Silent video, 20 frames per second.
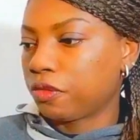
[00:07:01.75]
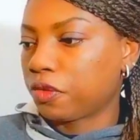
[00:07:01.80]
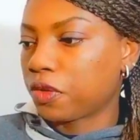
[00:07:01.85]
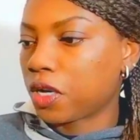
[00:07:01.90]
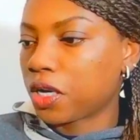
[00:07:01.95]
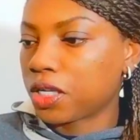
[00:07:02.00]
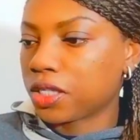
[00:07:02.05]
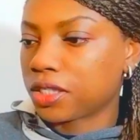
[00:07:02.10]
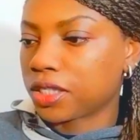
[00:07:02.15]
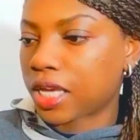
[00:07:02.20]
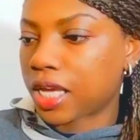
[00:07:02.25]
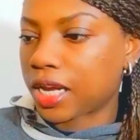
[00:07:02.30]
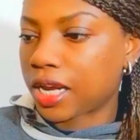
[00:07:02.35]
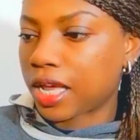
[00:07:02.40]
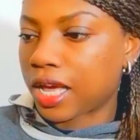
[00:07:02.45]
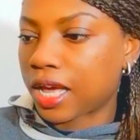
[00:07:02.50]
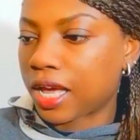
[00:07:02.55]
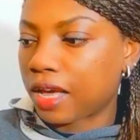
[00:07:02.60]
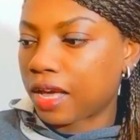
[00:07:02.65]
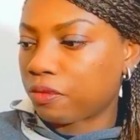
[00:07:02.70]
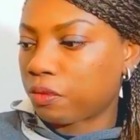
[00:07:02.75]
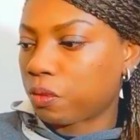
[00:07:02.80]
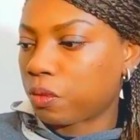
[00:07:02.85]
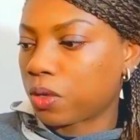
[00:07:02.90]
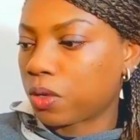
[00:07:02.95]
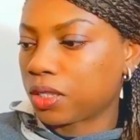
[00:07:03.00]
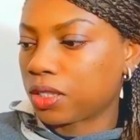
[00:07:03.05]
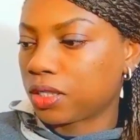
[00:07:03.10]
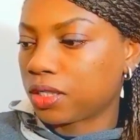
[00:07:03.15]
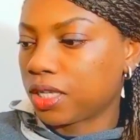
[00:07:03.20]
front and I have
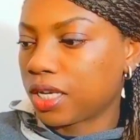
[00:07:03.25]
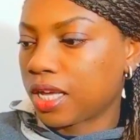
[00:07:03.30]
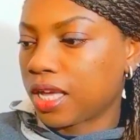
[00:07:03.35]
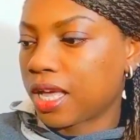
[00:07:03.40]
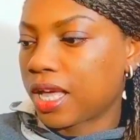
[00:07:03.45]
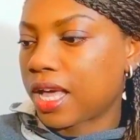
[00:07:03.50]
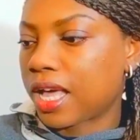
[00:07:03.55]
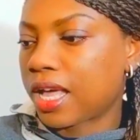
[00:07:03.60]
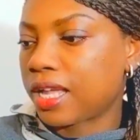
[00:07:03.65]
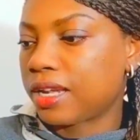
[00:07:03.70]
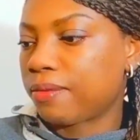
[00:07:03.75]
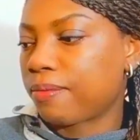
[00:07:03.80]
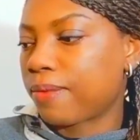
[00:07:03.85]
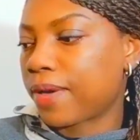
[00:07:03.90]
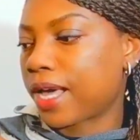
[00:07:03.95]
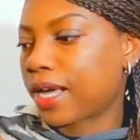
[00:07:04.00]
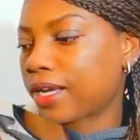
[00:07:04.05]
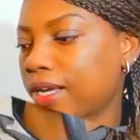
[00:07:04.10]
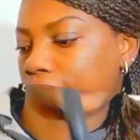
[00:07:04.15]
one at the back.